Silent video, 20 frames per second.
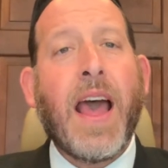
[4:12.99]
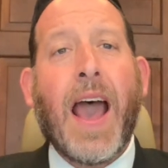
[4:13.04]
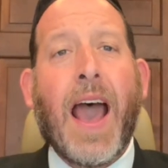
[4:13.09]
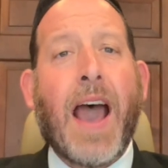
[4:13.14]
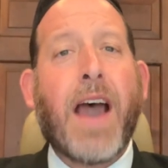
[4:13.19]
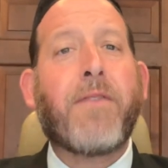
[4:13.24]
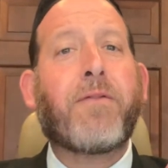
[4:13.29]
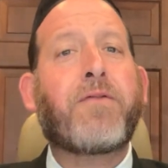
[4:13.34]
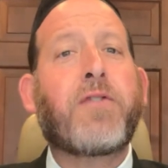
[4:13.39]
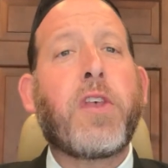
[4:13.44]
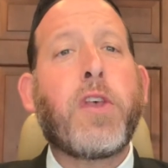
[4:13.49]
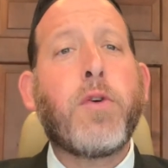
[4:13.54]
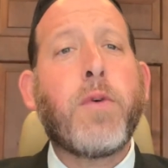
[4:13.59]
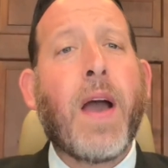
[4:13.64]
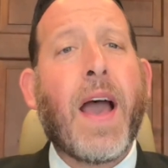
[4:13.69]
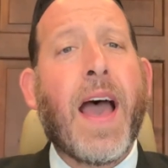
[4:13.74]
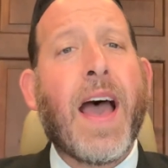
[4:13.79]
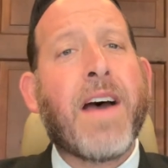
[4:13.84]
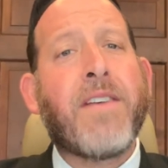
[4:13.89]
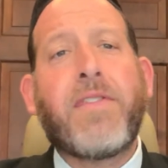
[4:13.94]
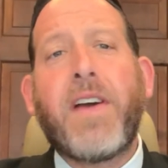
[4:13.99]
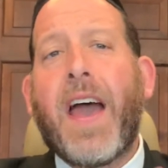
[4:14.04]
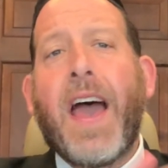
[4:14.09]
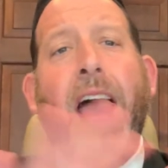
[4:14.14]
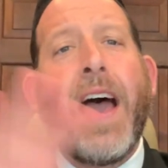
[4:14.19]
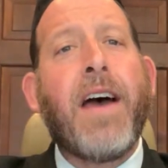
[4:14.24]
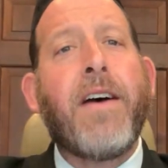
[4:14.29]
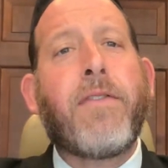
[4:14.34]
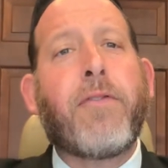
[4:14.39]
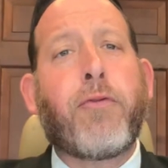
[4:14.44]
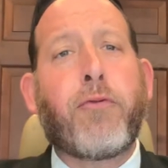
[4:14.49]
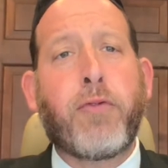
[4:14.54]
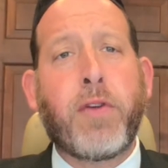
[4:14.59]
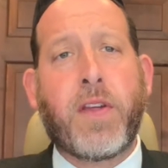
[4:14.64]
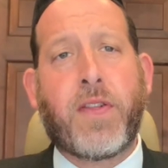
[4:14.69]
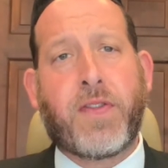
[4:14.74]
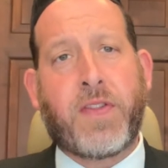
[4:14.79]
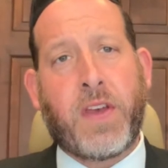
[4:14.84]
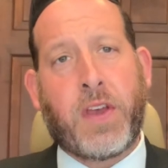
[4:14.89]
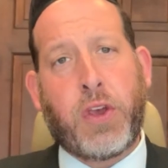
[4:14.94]
after you have
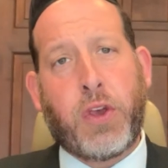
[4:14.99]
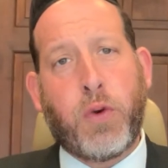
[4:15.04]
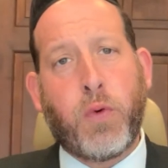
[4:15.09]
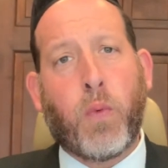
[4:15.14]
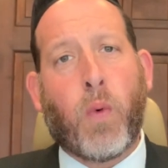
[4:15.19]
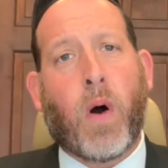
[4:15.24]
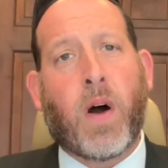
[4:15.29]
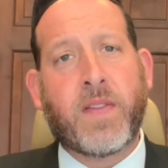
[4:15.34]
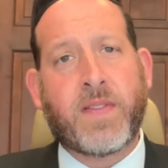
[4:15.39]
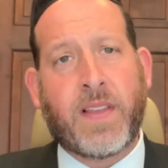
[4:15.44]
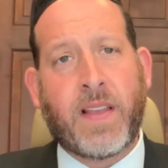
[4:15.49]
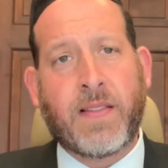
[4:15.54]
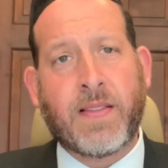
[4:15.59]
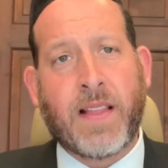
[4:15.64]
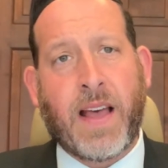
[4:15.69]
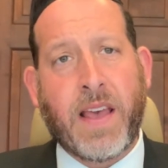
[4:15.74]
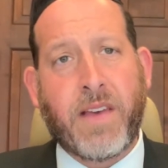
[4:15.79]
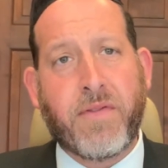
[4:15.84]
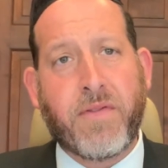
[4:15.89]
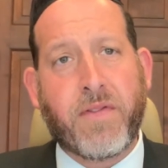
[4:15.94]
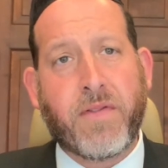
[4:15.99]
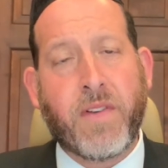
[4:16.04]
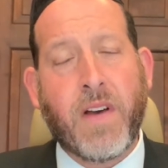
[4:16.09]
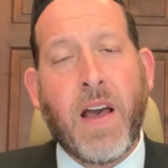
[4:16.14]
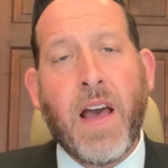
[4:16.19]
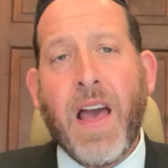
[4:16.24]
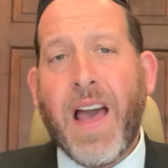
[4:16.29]
everything you want in life,